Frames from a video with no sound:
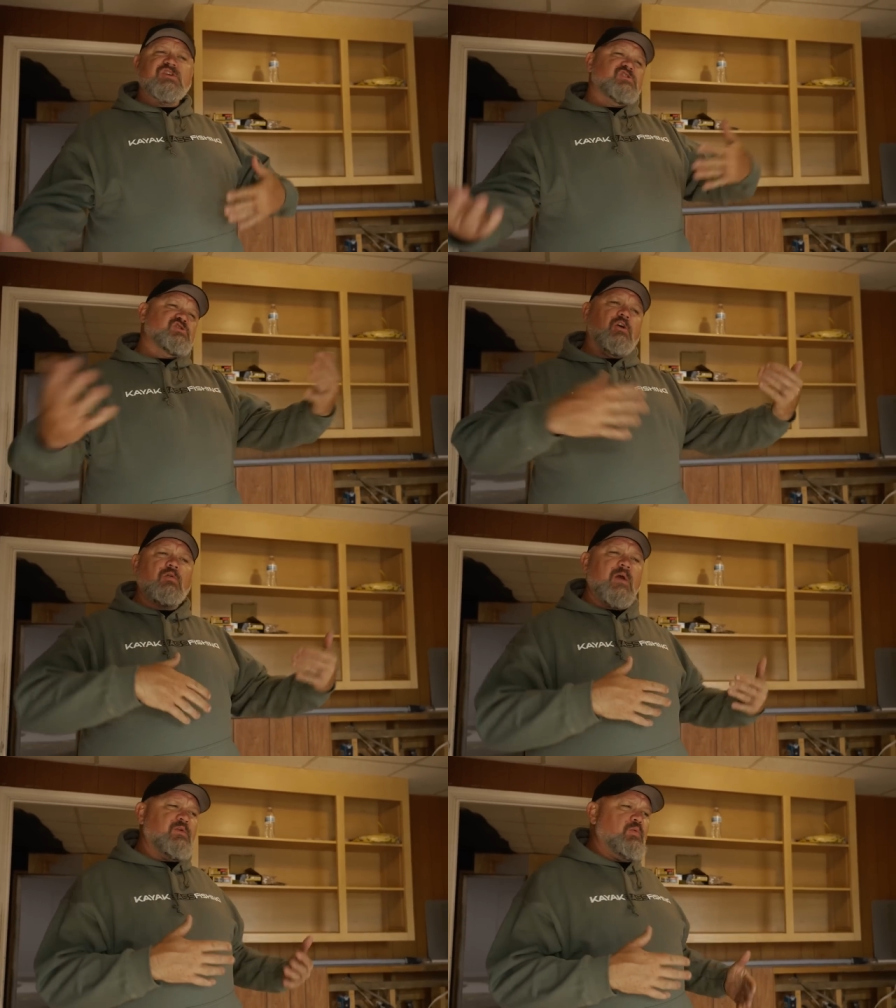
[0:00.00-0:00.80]
gonna start
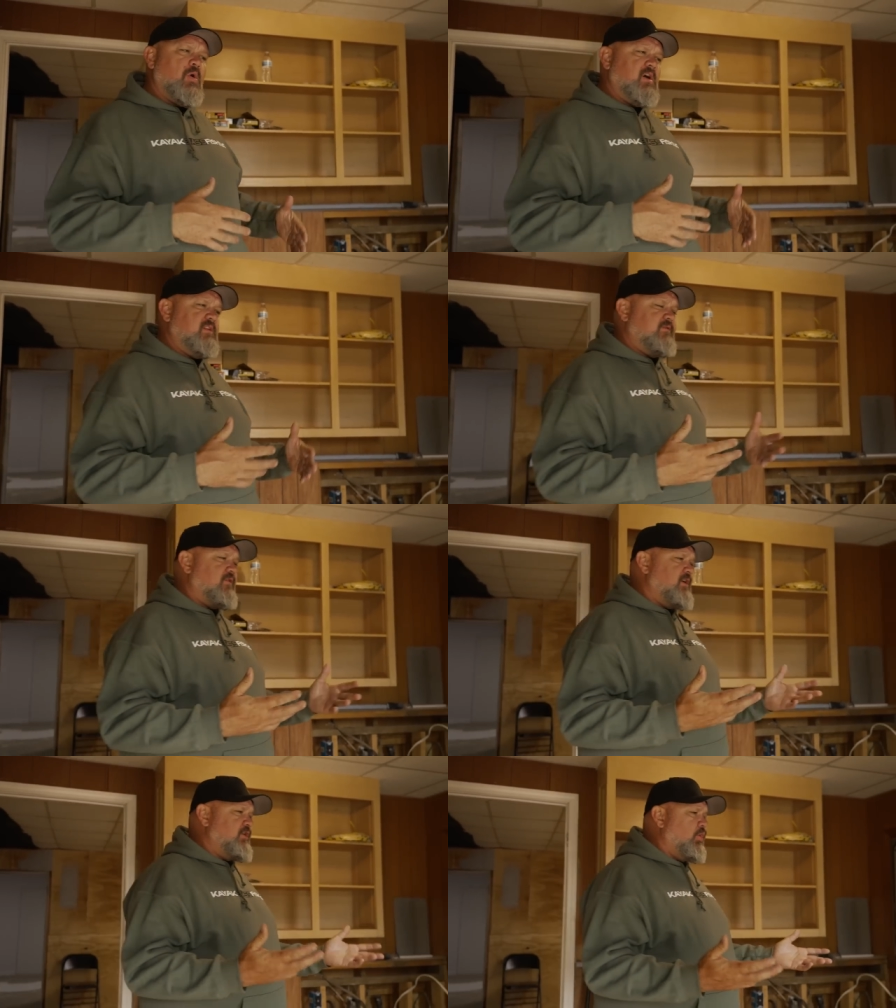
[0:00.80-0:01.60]
right when you walk in the
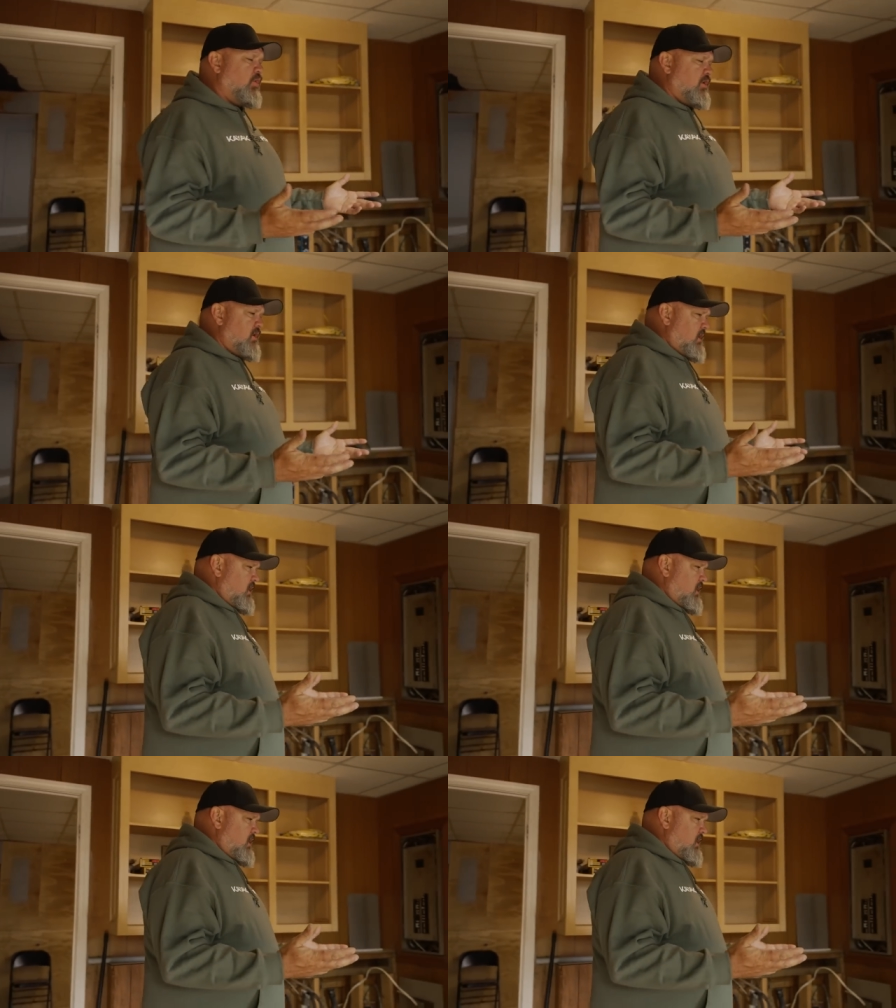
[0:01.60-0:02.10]
front door.